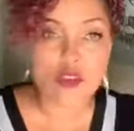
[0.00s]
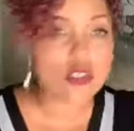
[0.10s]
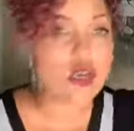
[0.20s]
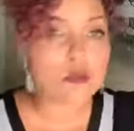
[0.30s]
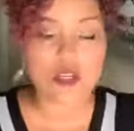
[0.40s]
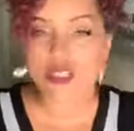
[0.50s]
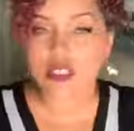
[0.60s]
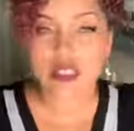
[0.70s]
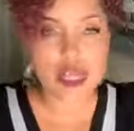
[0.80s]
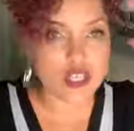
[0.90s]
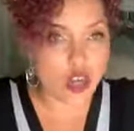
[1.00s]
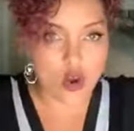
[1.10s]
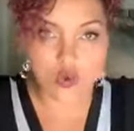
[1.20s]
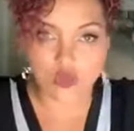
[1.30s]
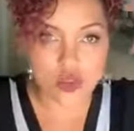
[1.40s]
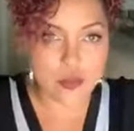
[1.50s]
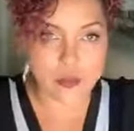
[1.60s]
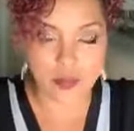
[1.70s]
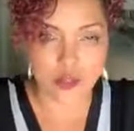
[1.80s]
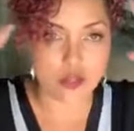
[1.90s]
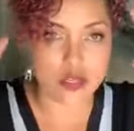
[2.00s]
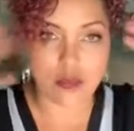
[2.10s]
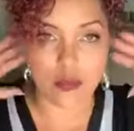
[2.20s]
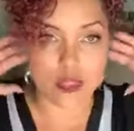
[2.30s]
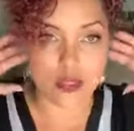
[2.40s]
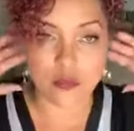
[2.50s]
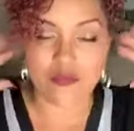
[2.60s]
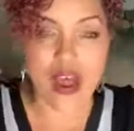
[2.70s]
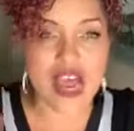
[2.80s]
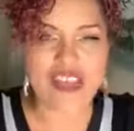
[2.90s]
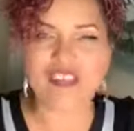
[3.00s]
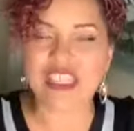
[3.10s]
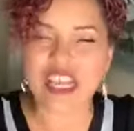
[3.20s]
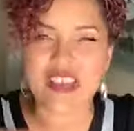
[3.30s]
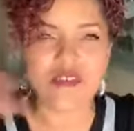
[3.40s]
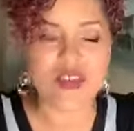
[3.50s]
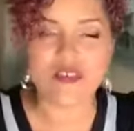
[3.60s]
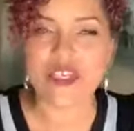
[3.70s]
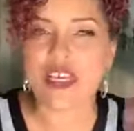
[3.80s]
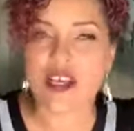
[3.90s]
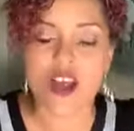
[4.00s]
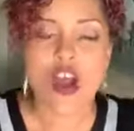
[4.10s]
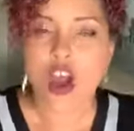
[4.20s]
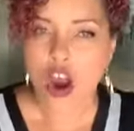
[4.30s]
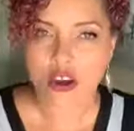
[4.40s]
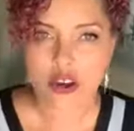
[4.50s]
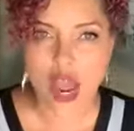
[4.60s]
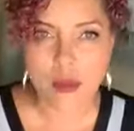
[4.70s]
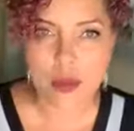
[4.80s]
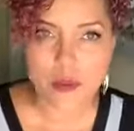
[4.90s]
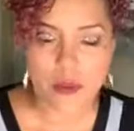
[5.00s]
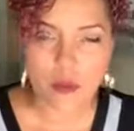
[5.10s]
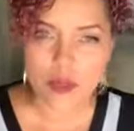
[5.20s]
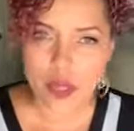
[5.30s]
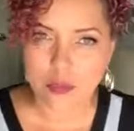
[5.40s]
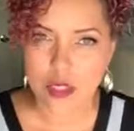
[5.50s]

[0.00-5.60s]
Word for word: Those numbers, they don't remember those numbers. 5, 10, 15 are not memorable